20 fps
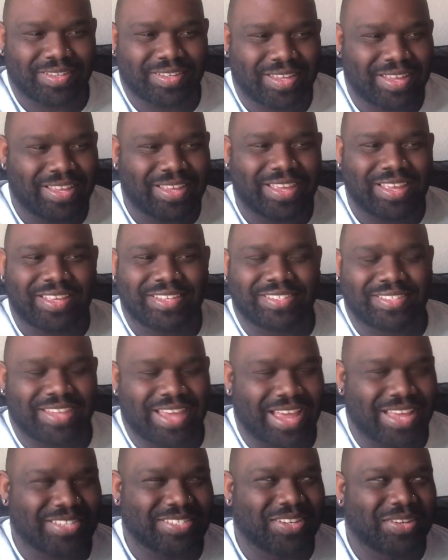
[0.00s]

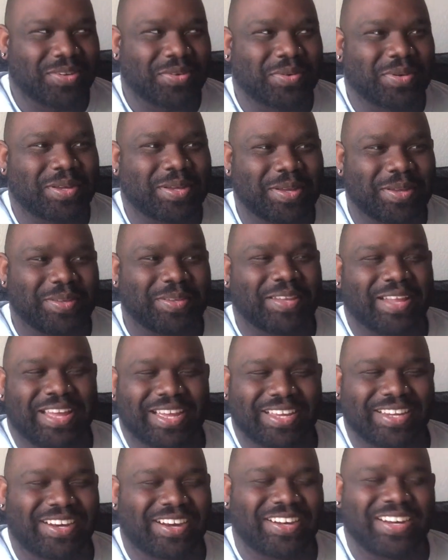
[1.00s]

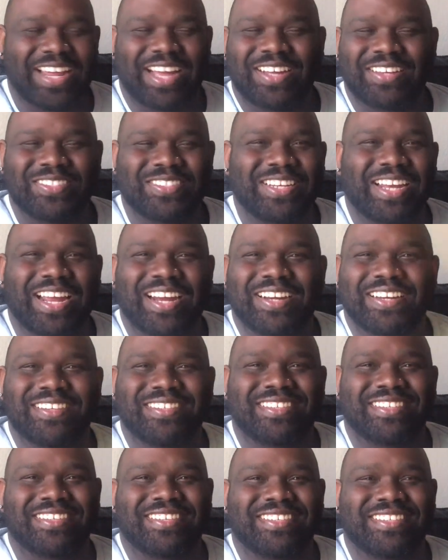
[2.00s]
like, are y'all not?
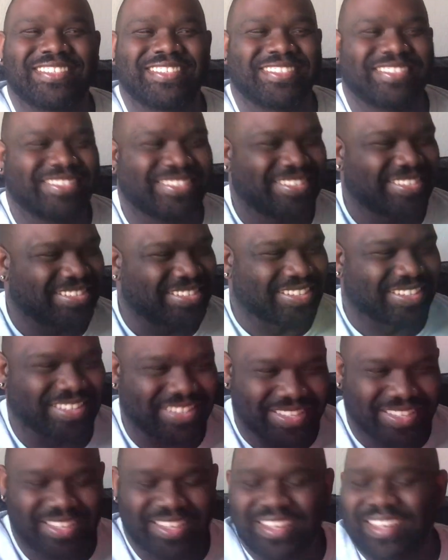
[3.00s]

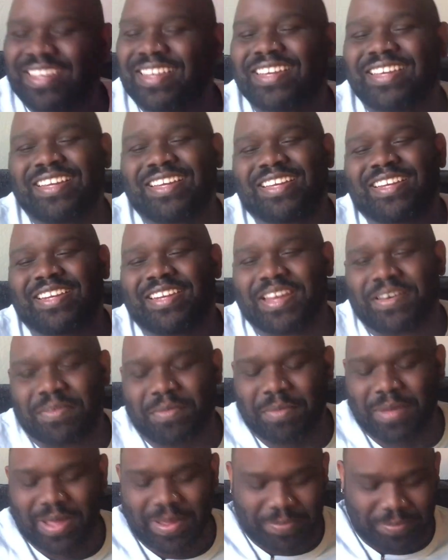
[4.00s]
Never
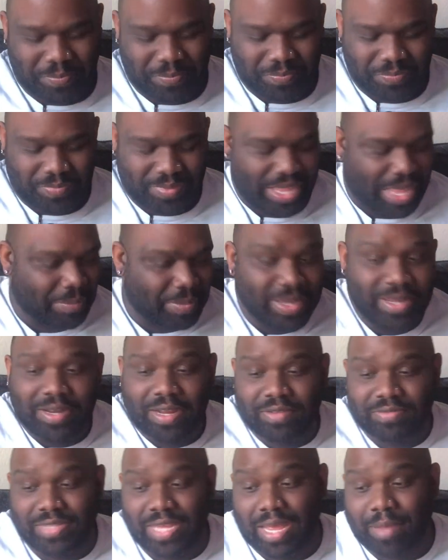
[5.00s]
mind. I'm getting
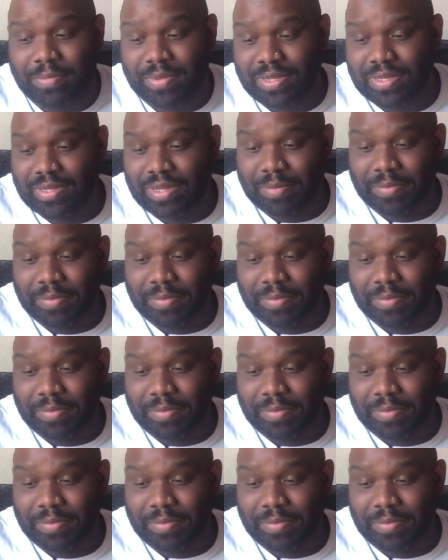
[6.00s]
off topic.